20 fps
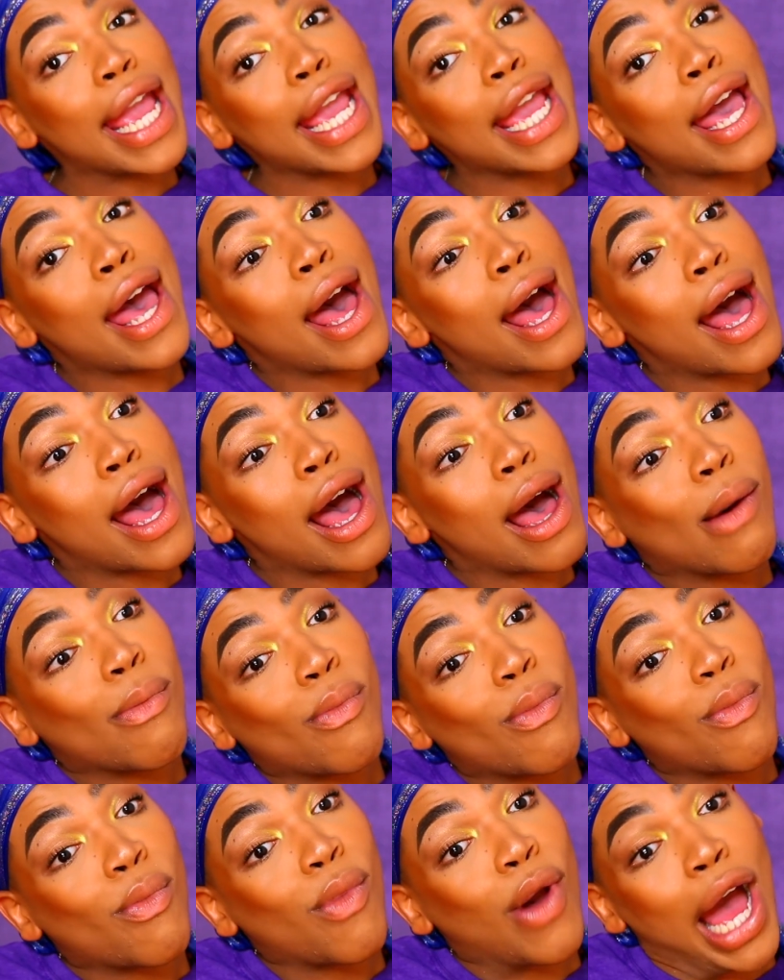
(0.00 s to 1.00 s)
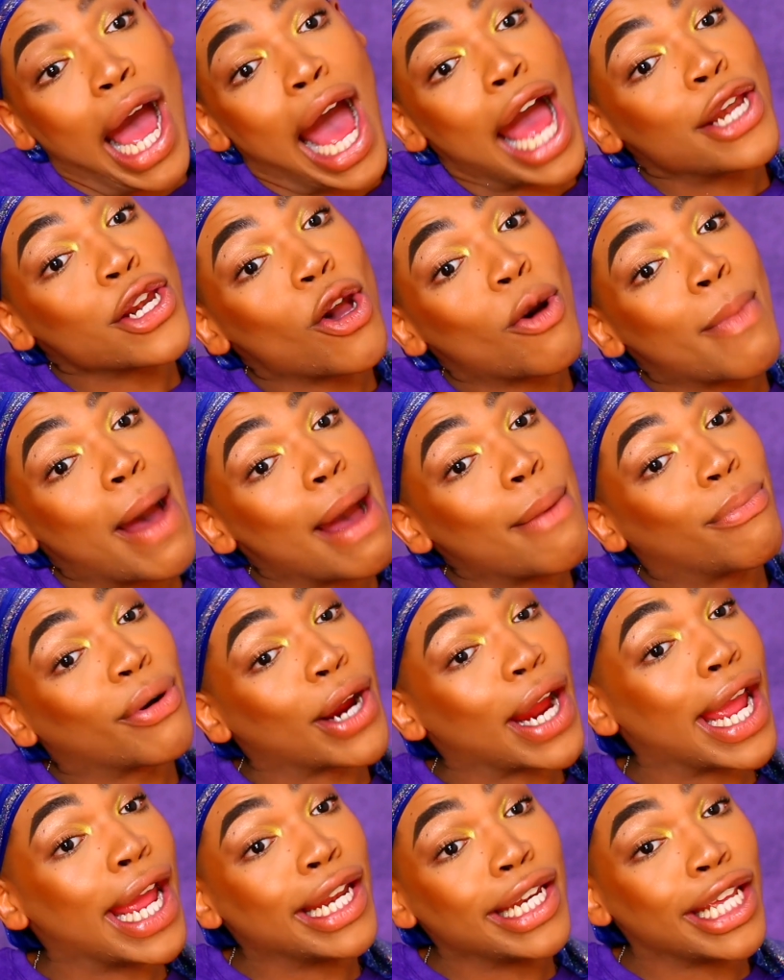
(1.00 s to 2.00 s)
I know my
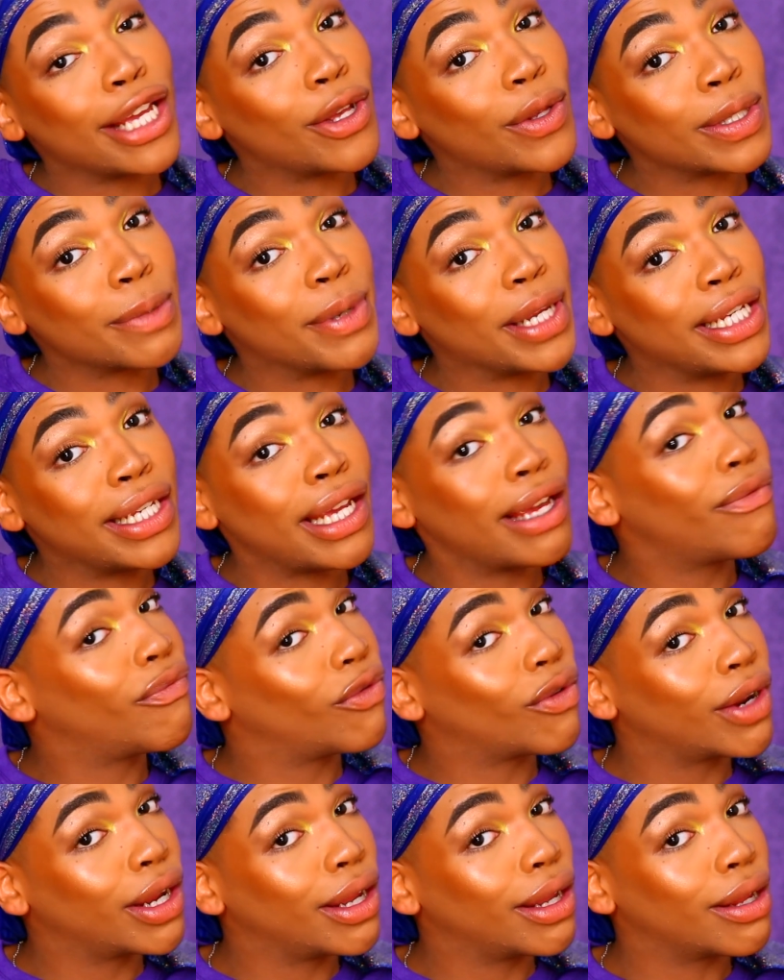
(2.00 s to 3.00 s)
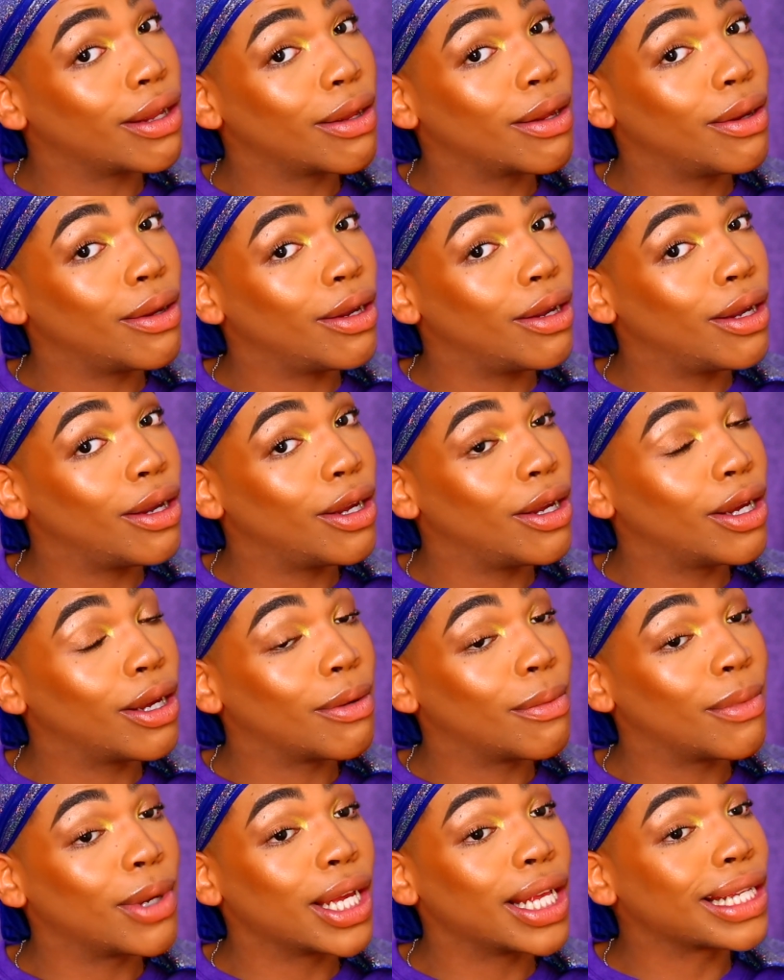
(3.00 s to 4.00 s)
brand deals be different
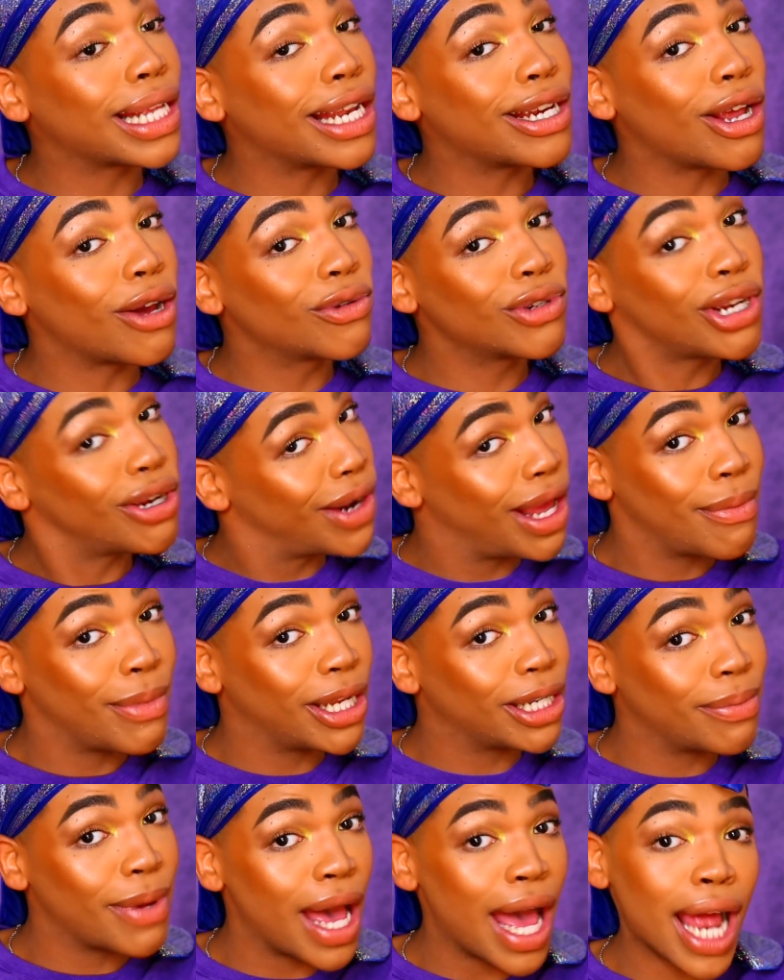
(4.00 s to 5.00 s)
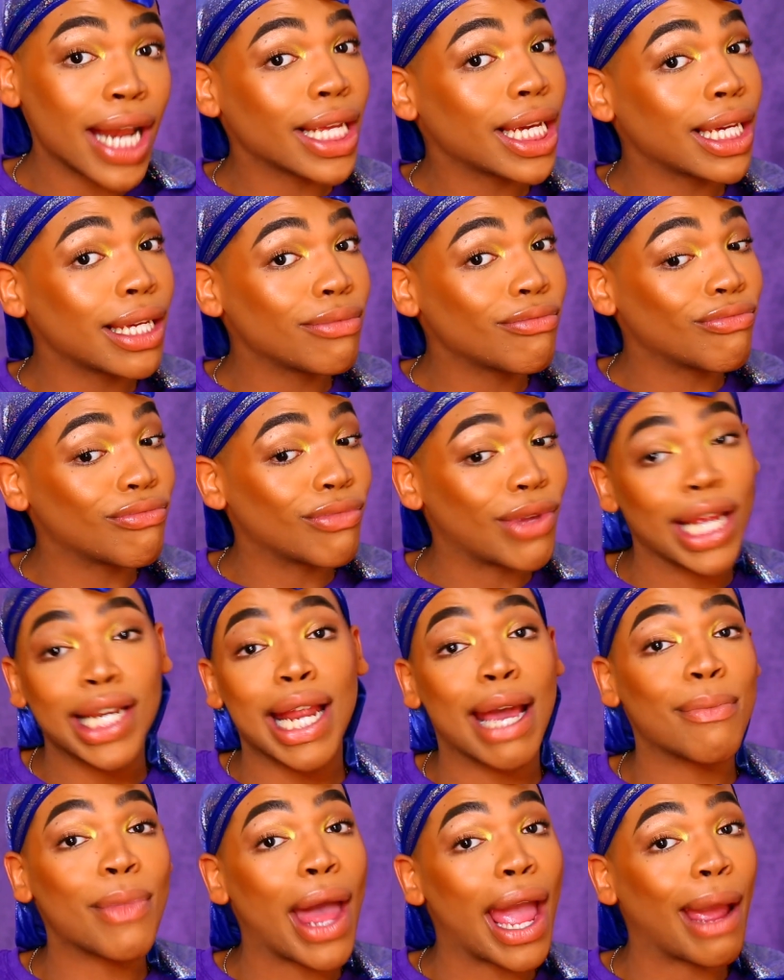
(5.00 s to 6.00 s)
because I don't show that much body
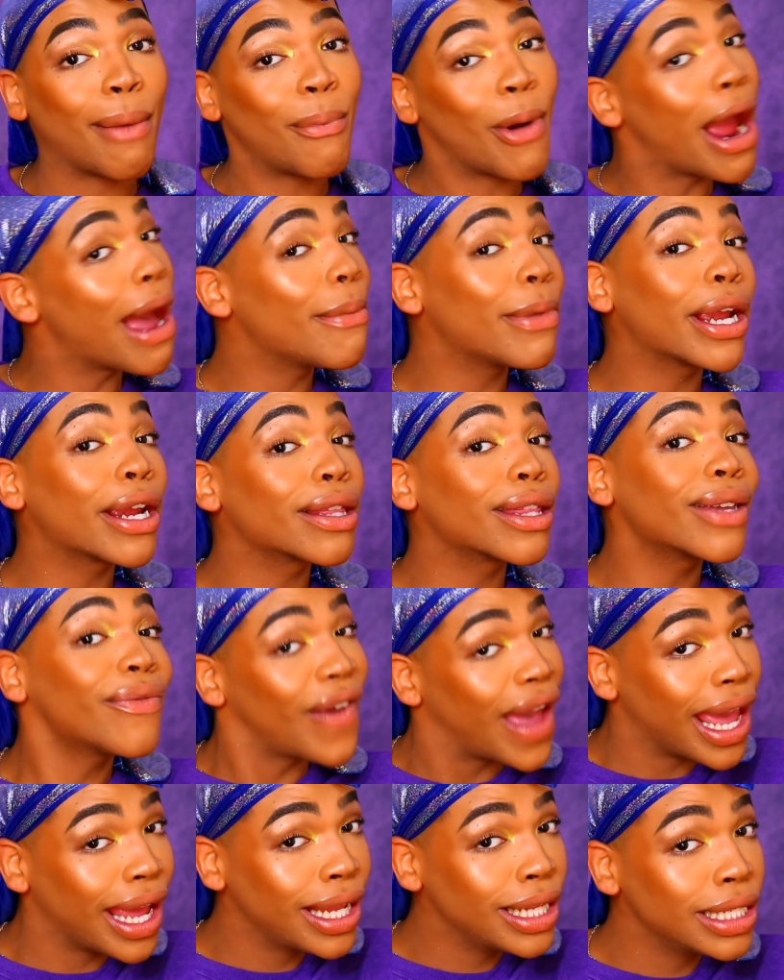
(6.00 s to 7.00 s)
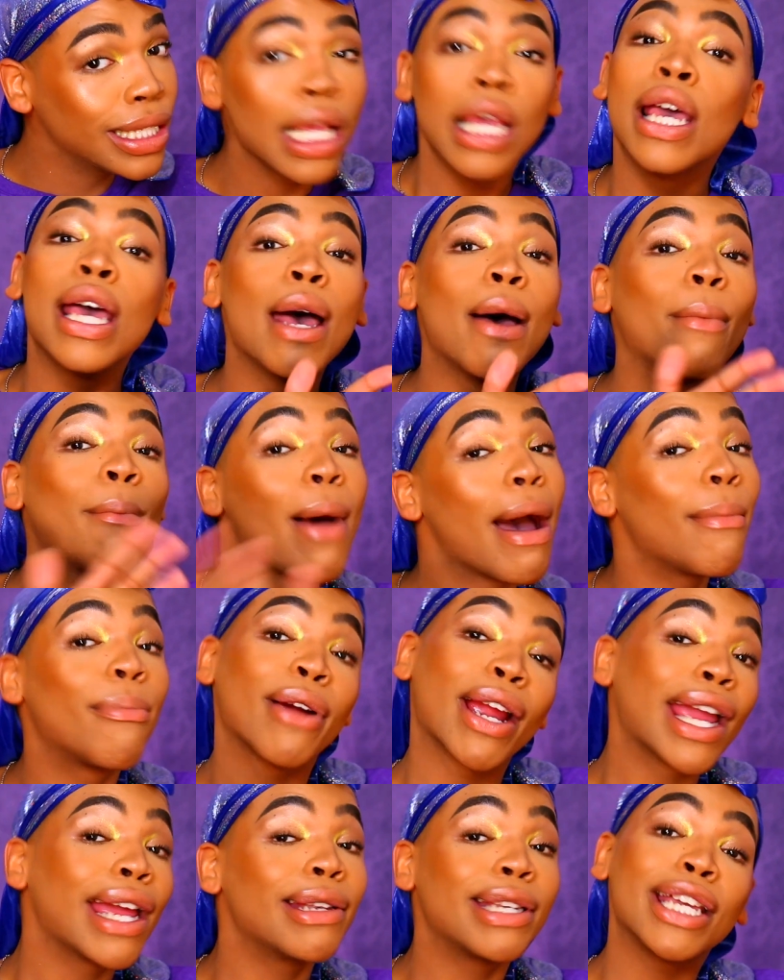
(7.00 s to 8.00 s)
and I'm like primarily face. My
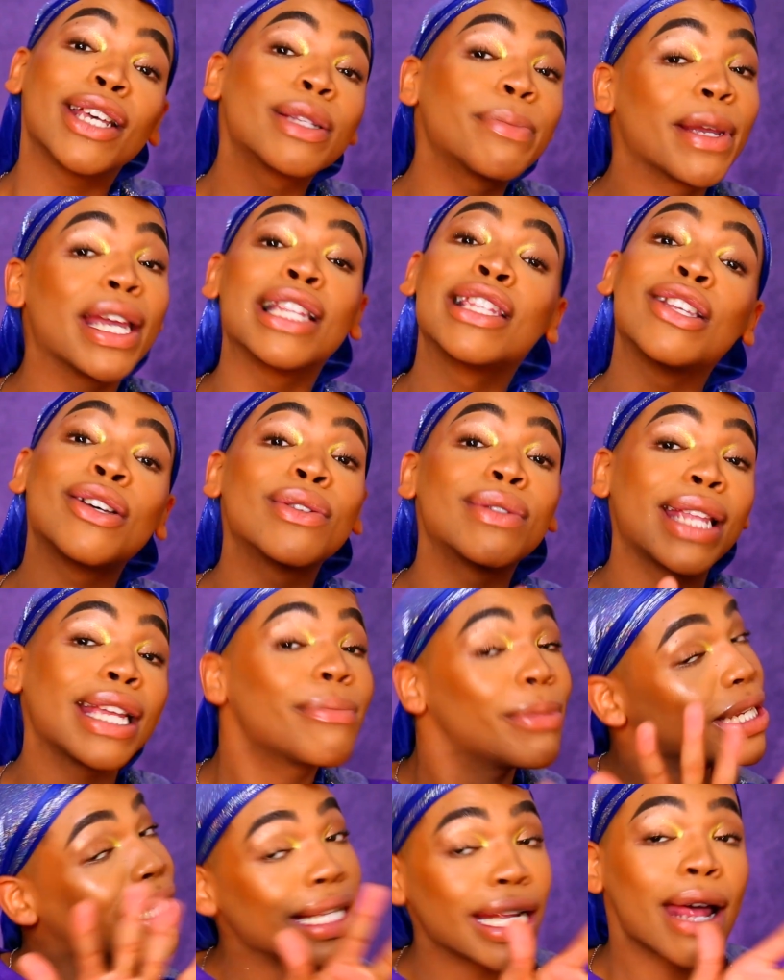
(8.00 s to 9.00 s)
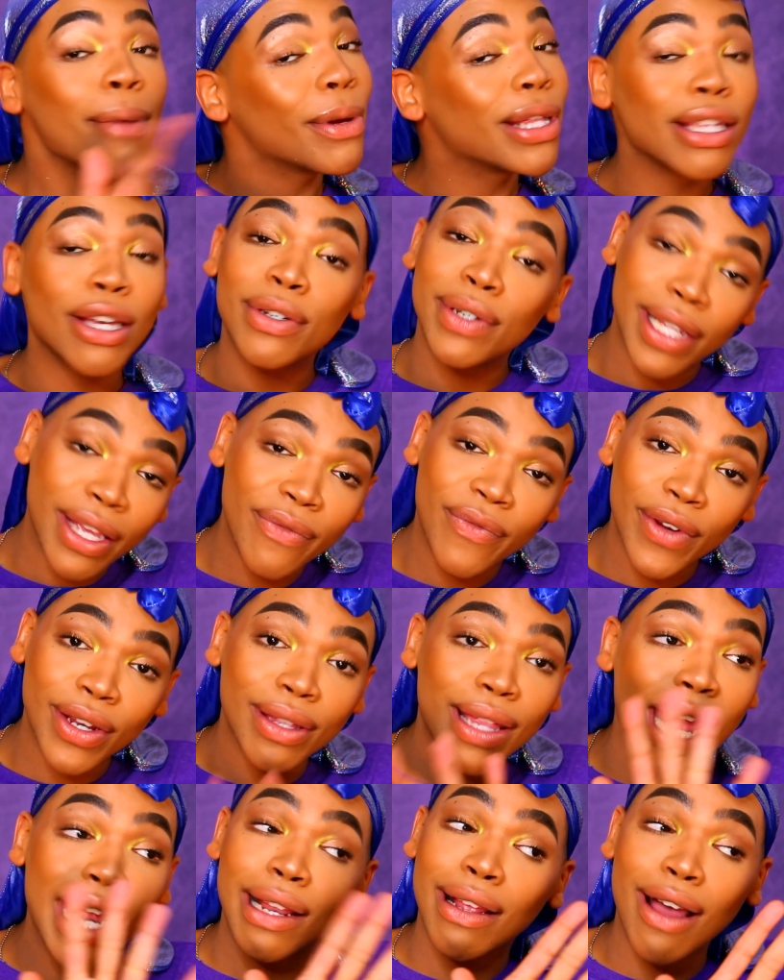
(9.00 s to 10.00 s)
brand deals be they be set up a little
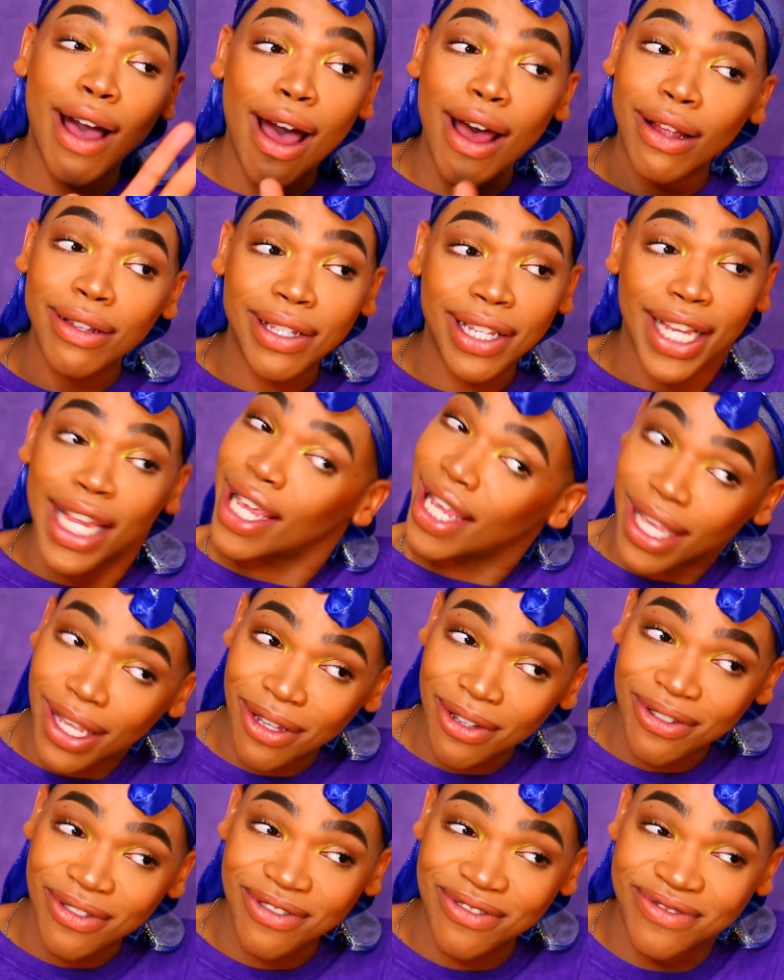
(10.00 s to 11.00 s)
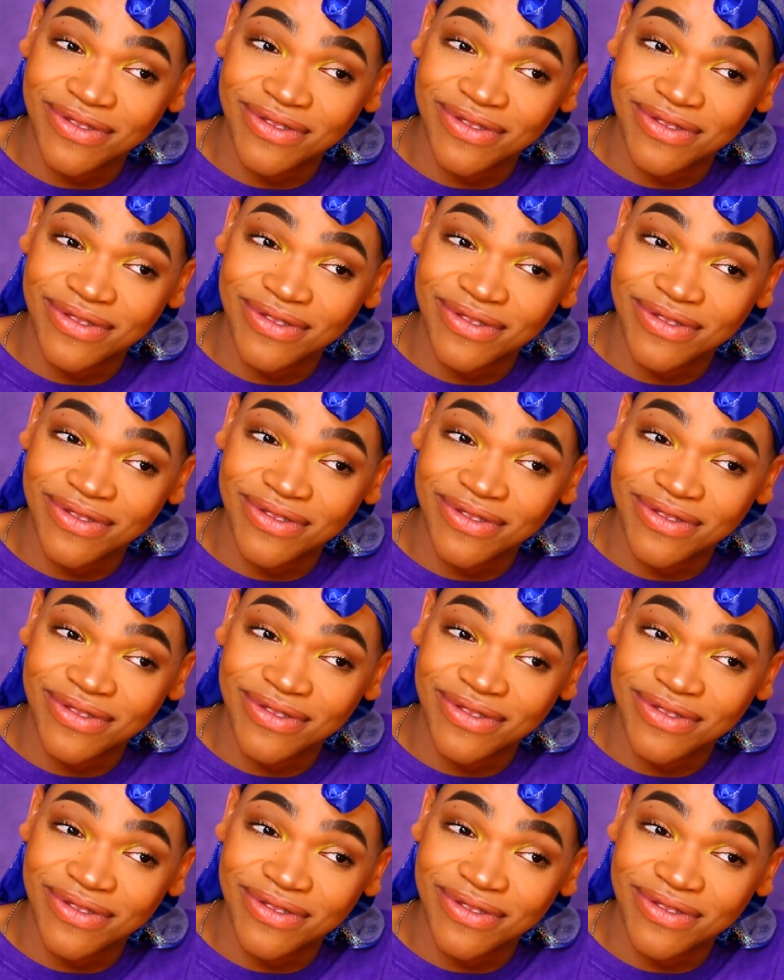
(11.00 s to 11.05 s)
different, like all tea.